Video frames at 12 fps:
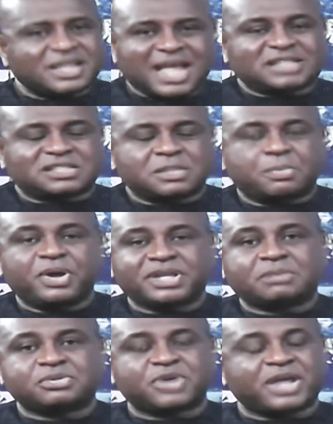That's the
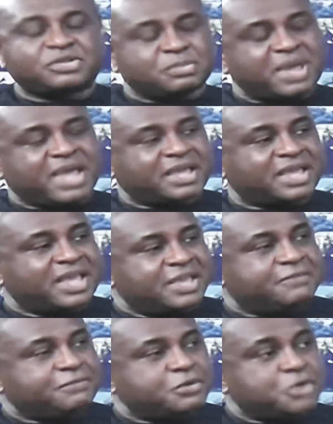point I'm trying to make.
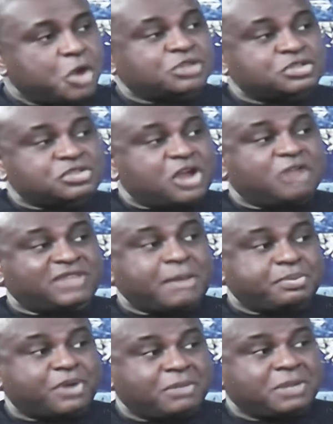If you don't solve
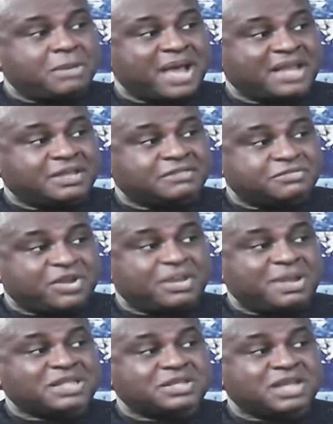that problem at this
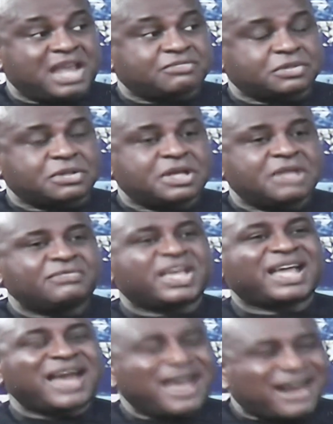fundamental level,
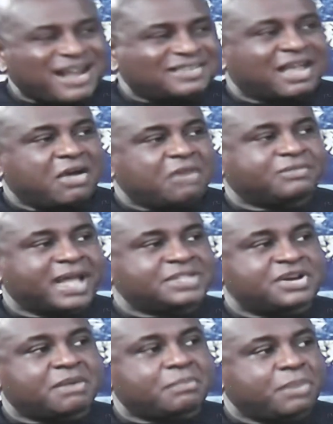the character of
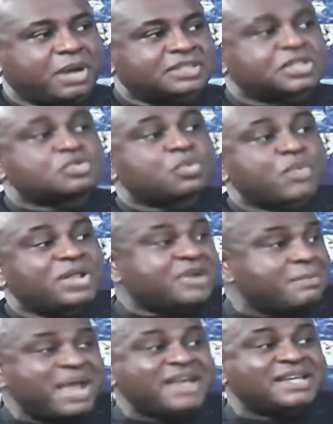Nigerian politics will
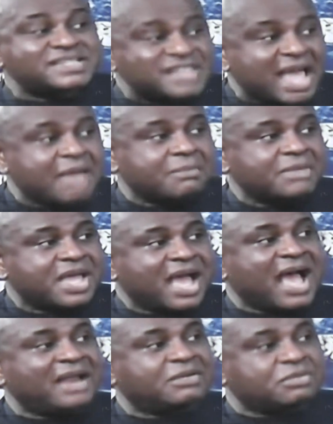remain the same.
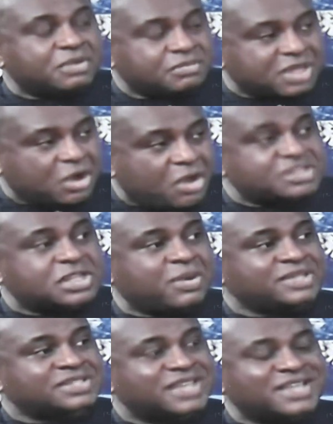And the
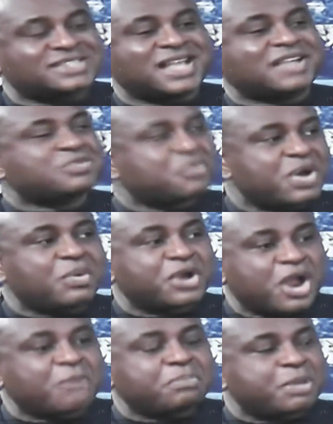consequence is that we
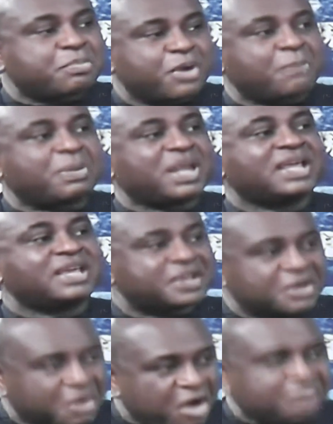will not be properly
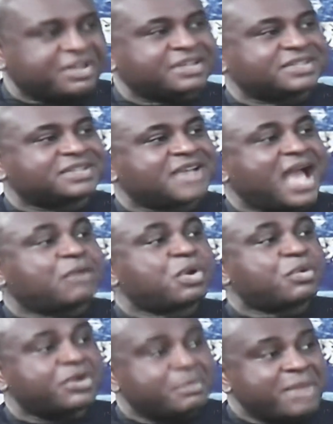governed, and
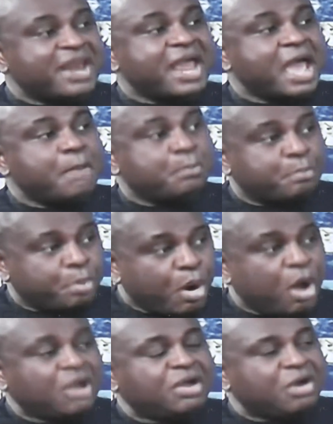we will remain a
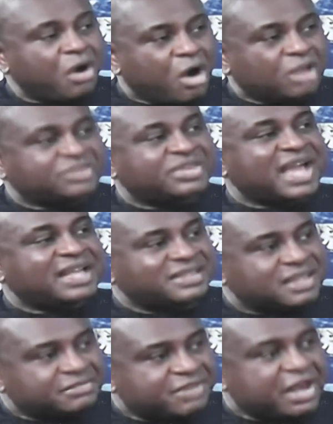poor,
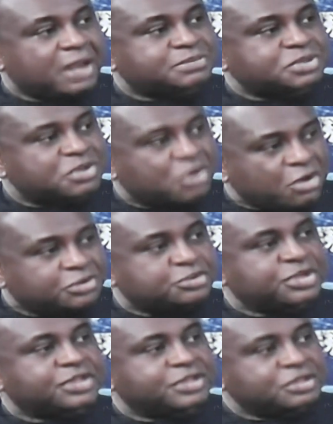underdeveloped
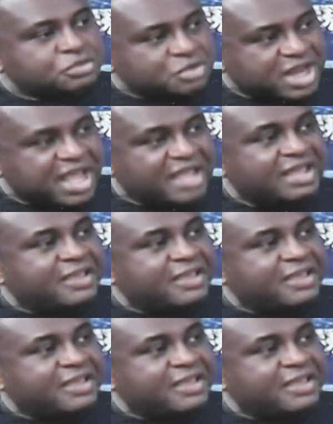country today.